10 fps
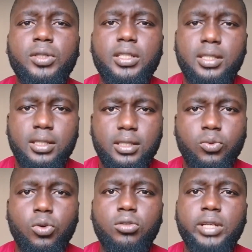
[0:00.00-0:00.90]
create
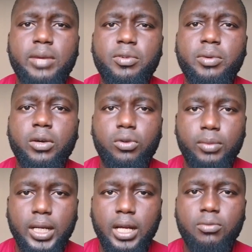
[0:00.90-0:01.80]
it. What do I mean by
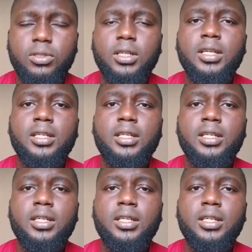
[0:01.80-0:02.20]
warm account?